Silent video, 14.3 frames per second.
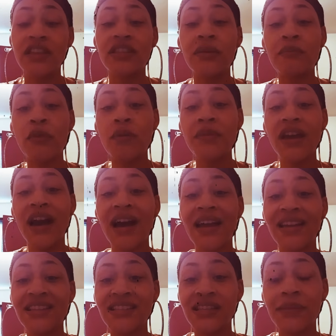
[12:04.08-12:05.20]
The moment I
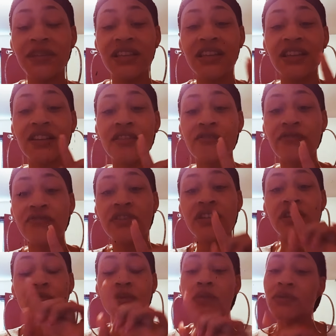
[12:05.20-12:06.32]
accepted and
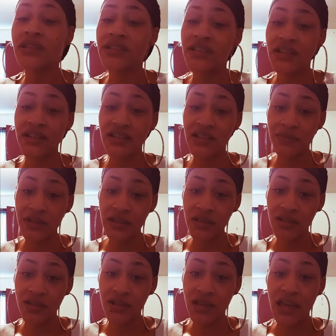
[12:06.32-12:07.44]
confronted what was done to me,
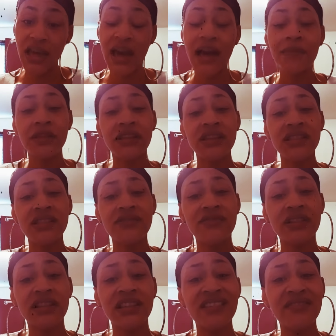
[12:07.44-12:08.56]
I began to
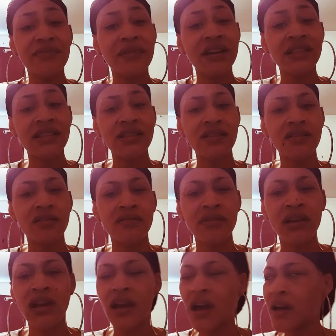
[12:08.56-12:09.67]
forgive myself.
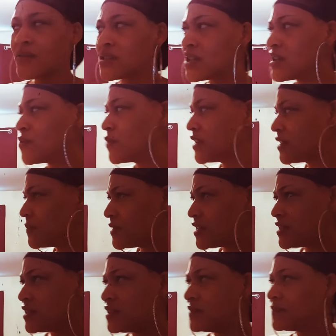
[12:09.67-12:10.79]
I was like, wait a
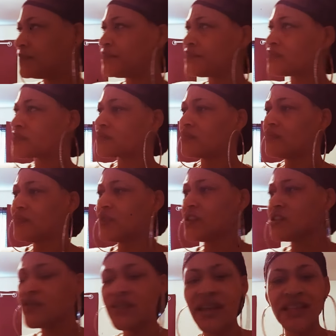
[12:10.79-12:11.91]
minute.
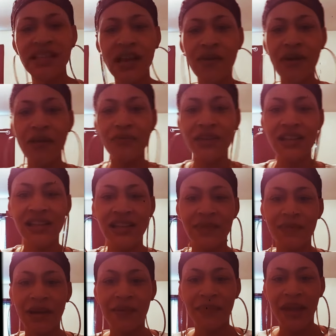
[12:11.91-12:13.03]
So that's how I
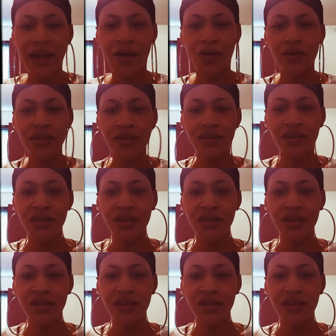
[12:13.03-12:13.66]
reclaim my power.